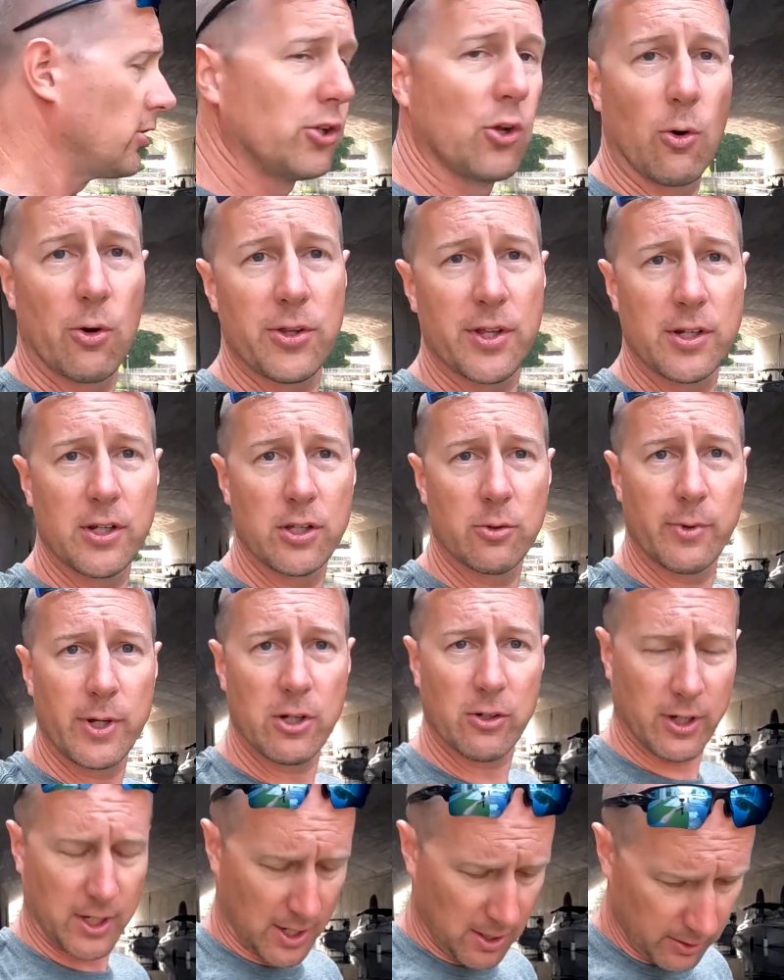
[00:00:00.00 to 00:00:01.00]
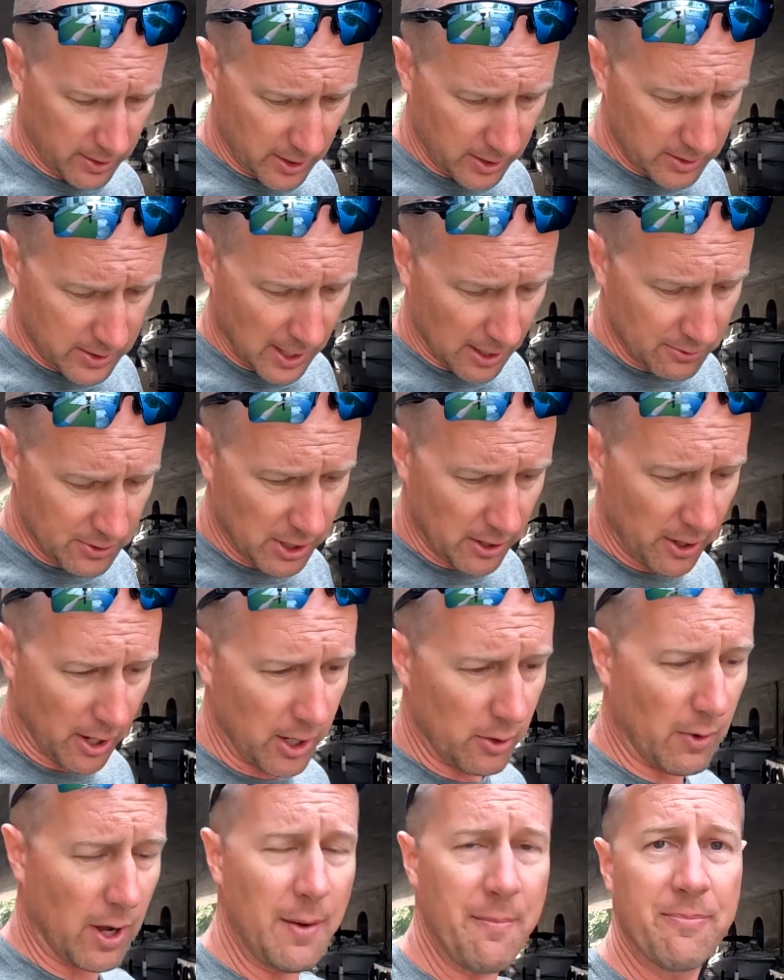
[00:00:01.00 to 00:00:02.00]
north end of the Rideau Canal in downtown
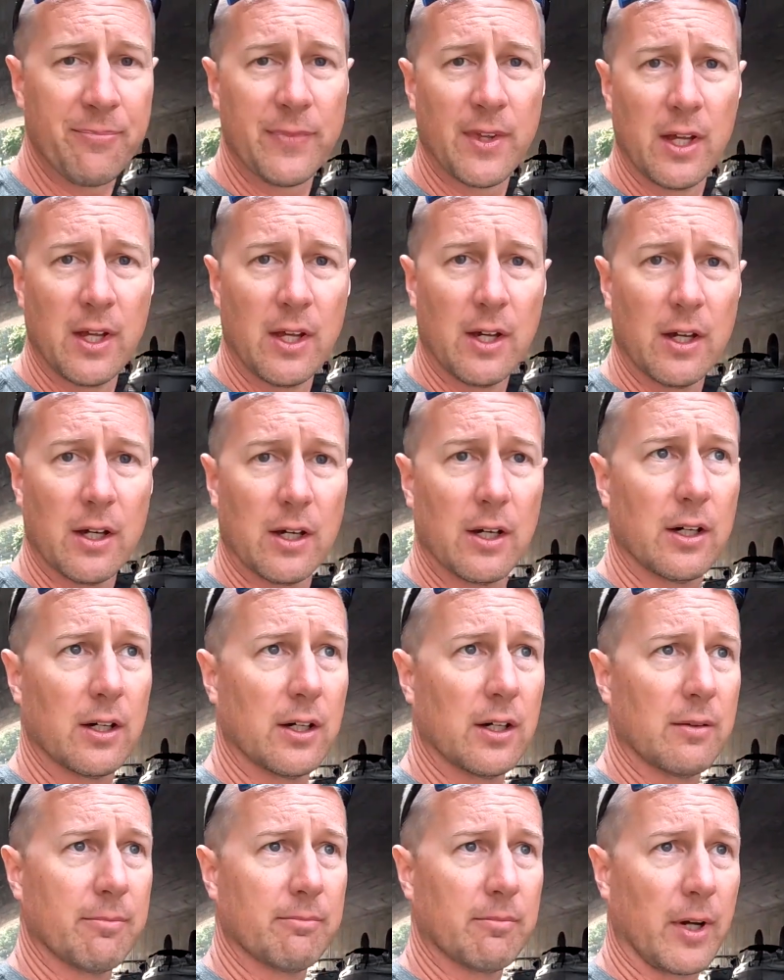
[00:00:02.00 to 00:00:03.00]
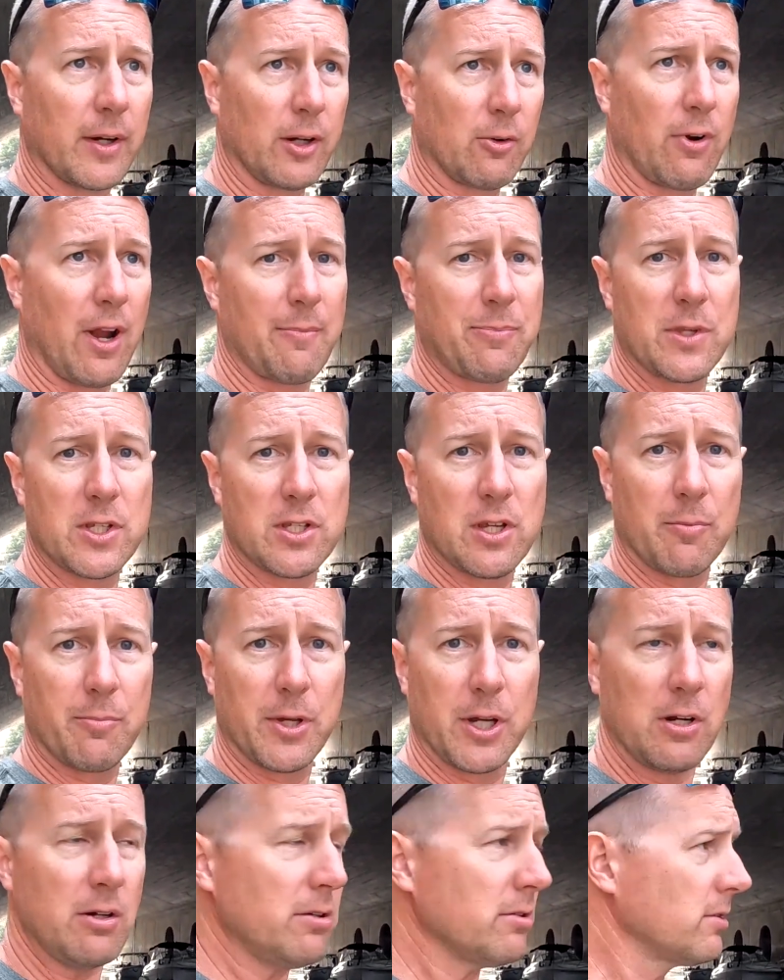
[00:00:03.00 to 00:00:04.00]
Ottawa. I'm going to wrap this up
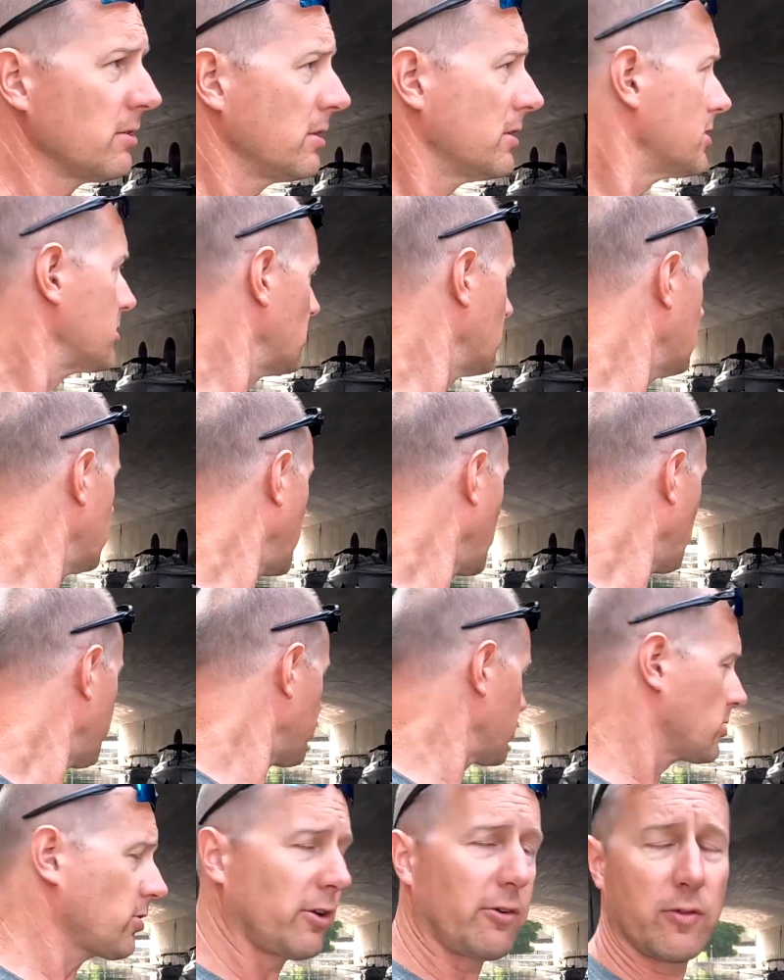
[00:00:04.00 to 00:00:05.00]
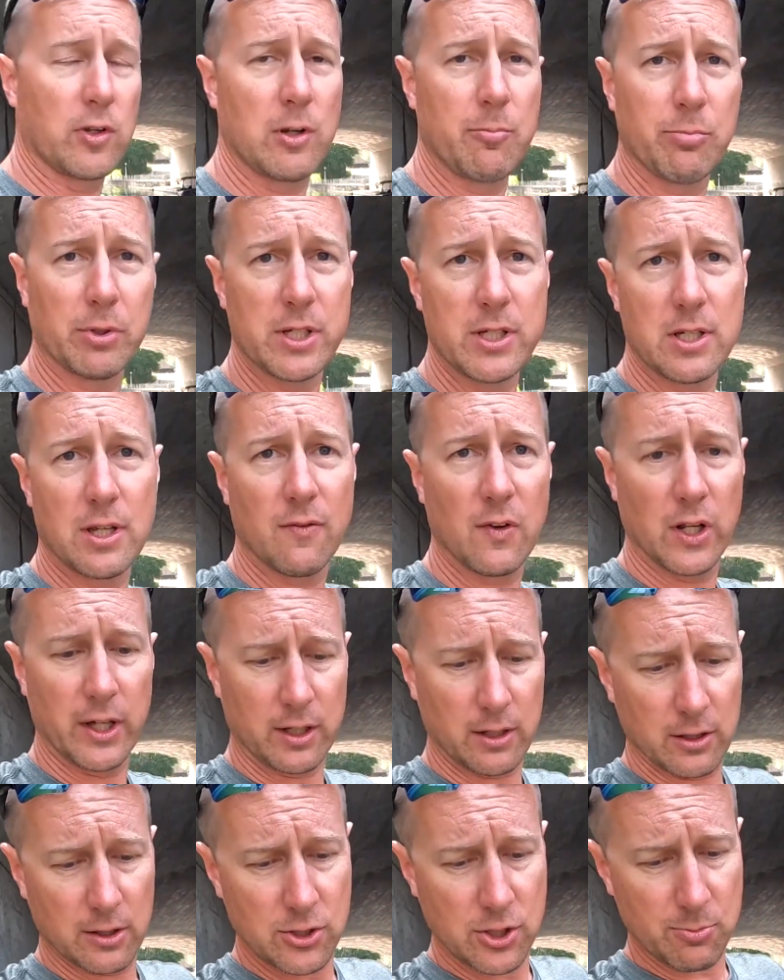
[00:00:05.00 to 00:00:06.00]
here. So I hope you enjoyed. If you did, please give a
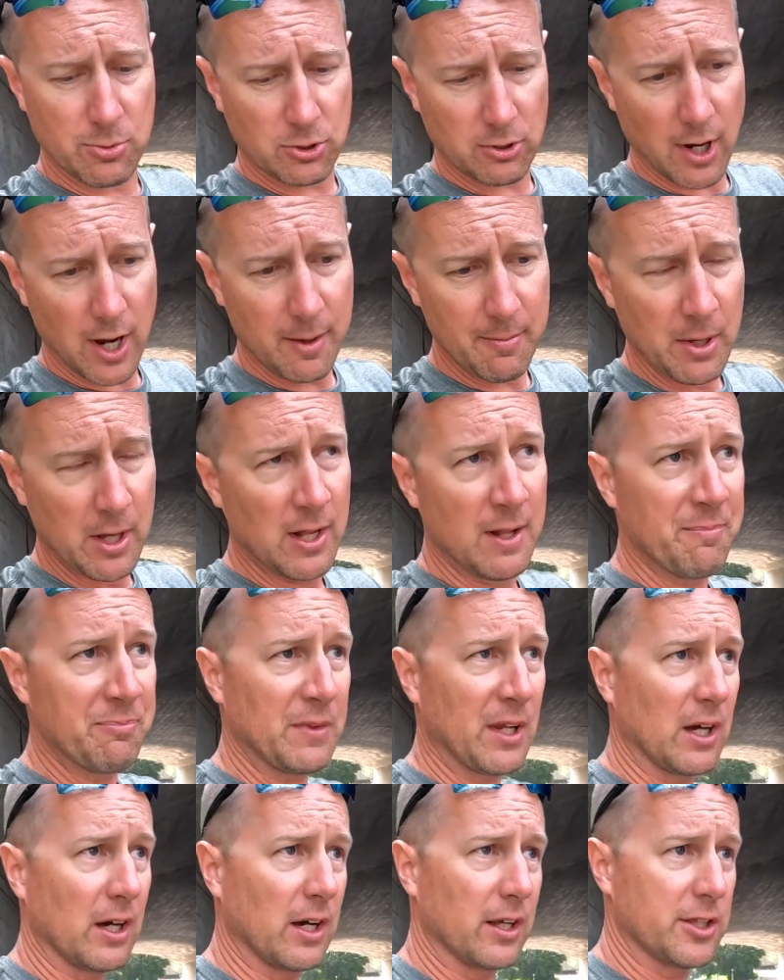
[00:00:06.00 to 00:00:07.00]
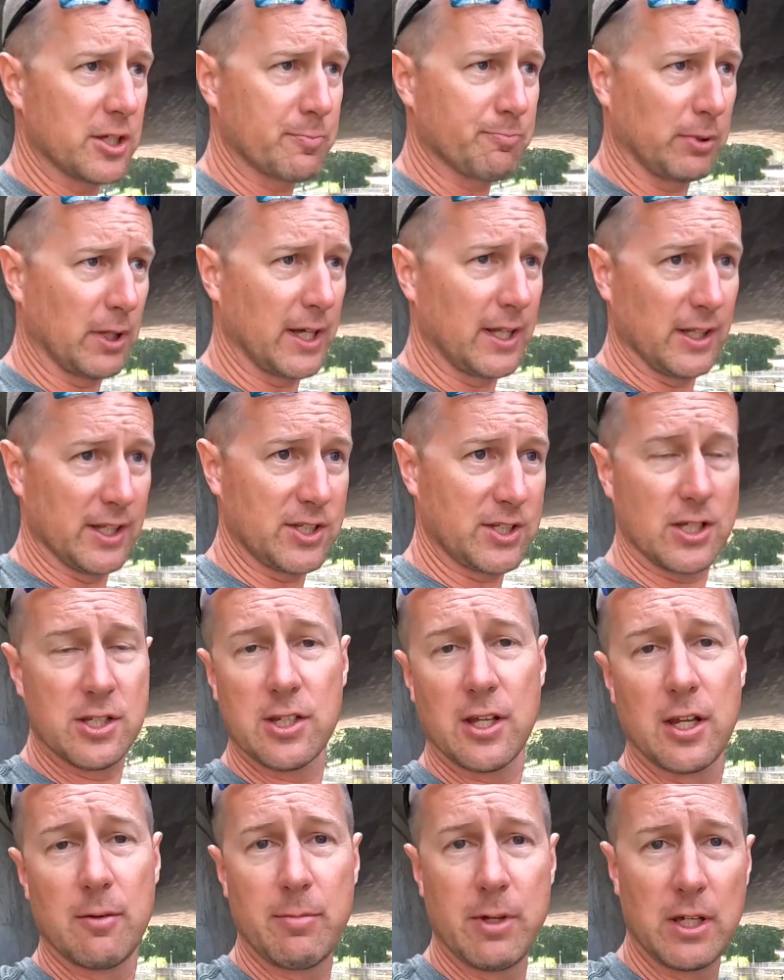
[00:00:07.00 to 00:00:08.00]
like, subscribe. This playlist
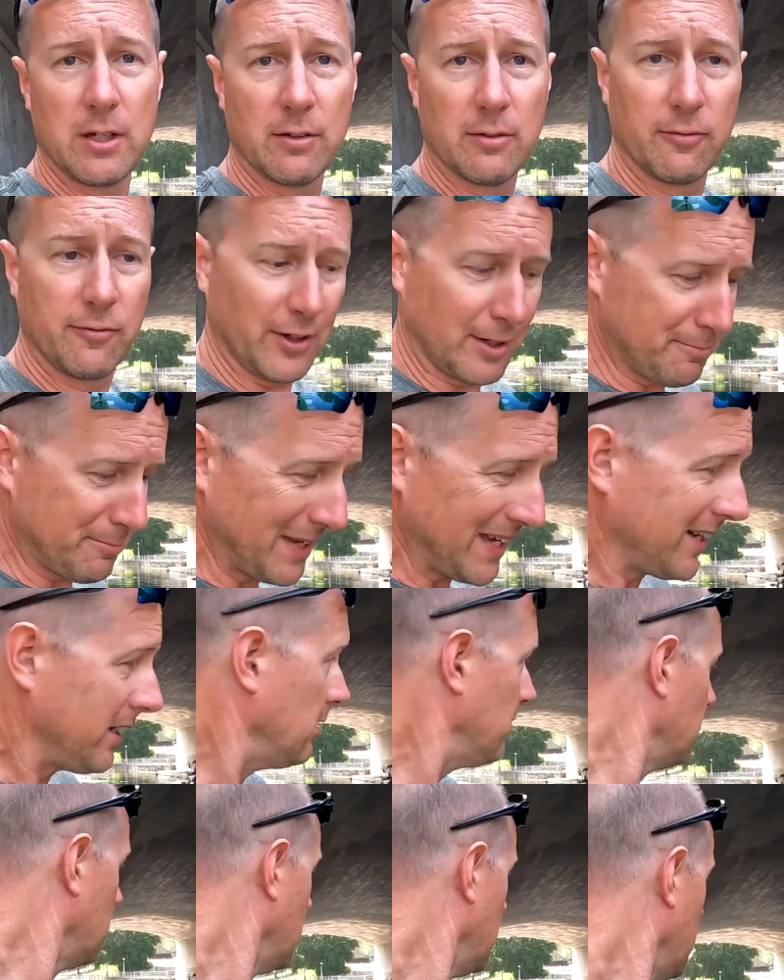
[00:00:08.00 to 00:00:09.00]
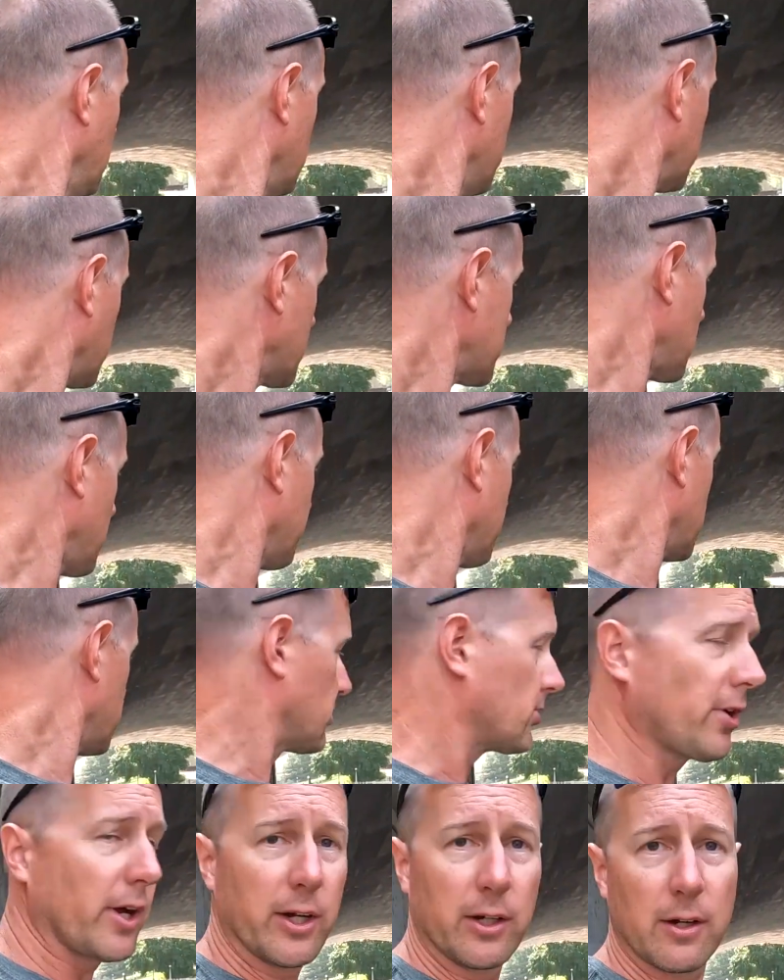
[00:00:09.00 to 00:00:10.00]
is going to be very big because I'm
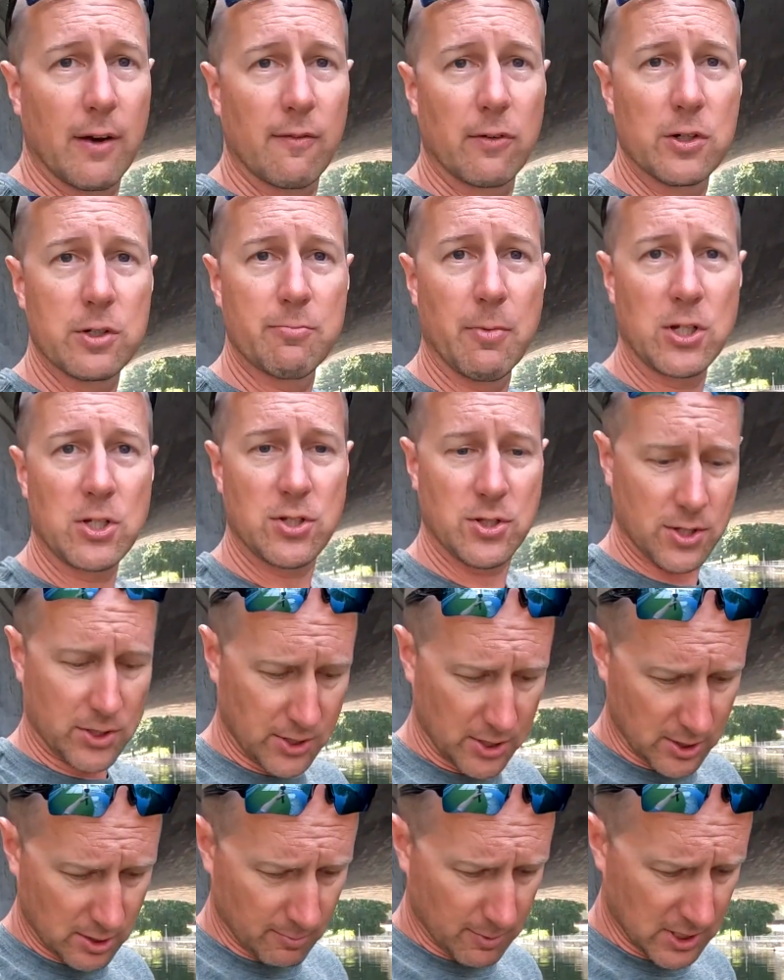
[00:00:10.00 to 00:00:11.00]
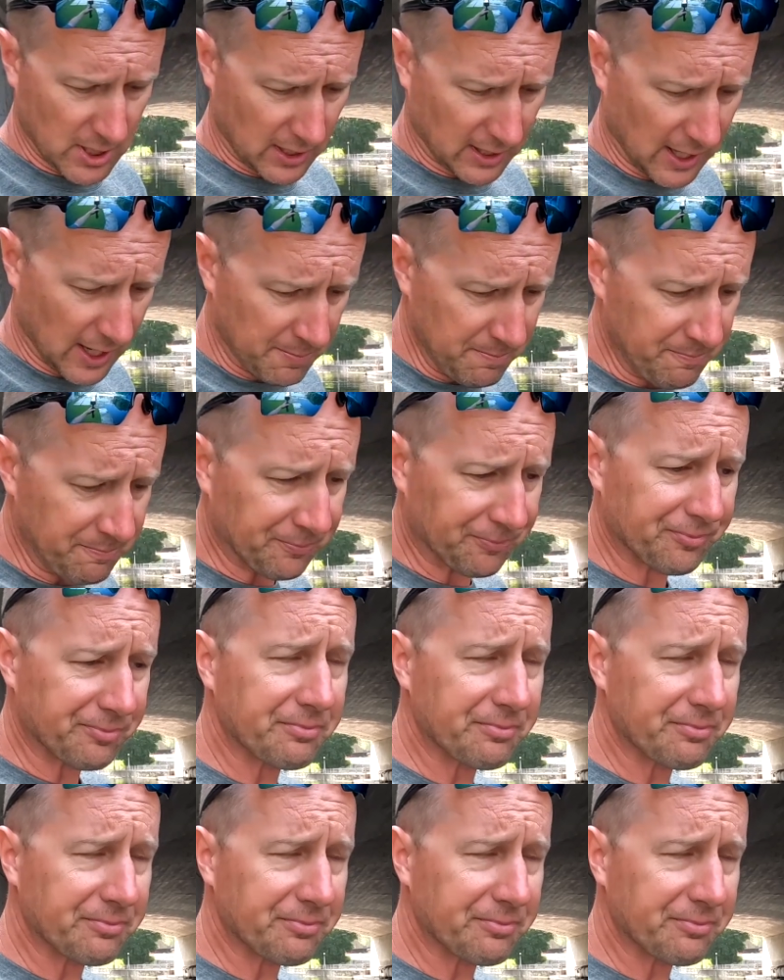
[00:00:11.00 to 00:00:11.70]
going to try and cover as much of the system as I can.